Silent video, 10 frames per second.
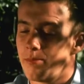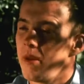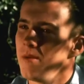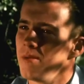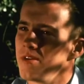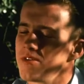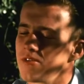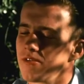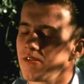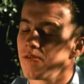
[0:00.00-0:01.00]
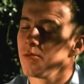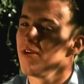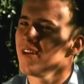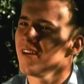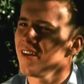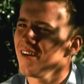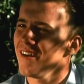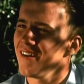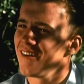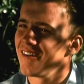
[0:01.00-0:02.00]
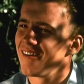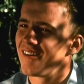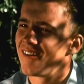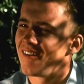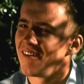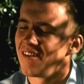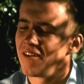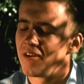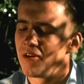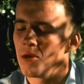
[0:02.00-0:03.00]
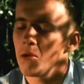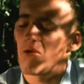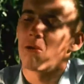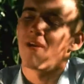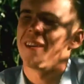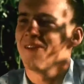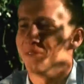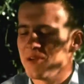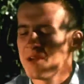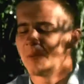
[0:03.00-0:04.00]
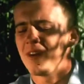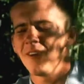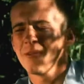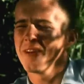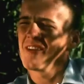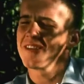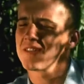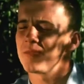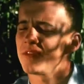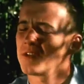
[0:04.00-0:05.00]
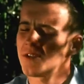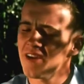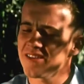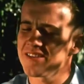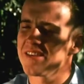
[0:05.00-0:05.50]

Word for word: Bainbridge? From Meridian High? Yeah. Oh, I know him. I ran against him on the track